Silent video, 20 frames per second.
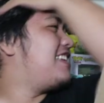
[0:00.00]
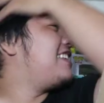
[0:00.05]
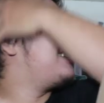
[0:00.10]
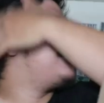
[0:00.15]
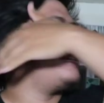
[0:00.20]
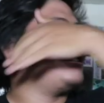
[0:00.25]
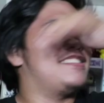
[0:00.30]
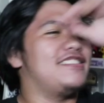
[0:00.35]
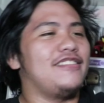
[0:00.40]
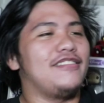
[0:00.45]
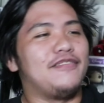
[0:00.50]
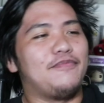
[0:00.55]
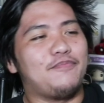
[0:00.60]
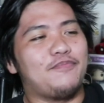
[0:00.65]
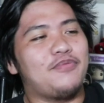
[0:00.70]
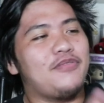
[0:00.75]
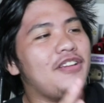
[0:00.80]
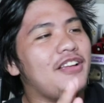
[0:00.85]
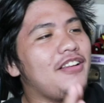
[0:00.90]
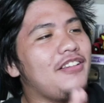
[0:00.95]
This is a
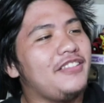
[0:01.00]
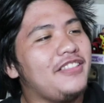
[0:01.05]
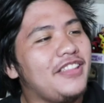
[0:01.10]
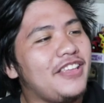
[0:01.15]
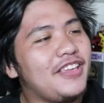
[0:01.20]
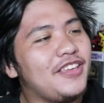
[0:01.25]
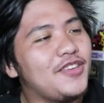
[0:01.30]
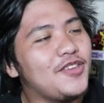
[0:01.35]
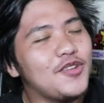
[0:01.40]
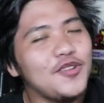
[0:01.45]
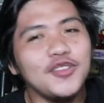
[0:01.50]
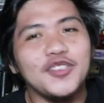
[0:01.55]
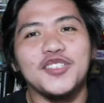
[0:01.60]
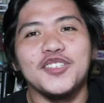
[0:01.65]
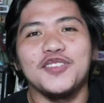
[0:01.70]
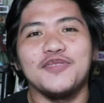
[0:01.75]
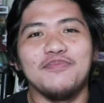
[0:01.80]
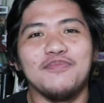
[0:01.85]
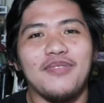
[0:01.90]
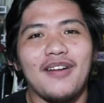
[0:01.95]
pretty
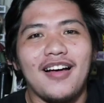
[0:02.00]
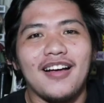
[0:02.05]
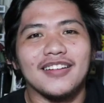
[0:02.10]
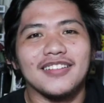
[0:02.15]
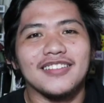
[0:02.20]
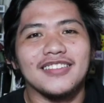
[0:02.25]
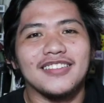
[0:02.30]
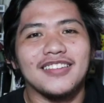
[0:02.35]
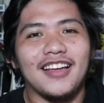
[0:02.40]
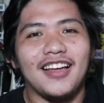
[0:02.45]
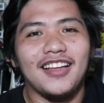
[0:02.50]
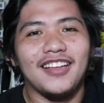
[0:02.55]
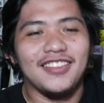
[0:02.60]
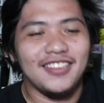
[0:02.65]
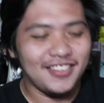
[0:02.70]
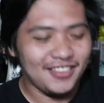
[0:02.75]
huge box, huh?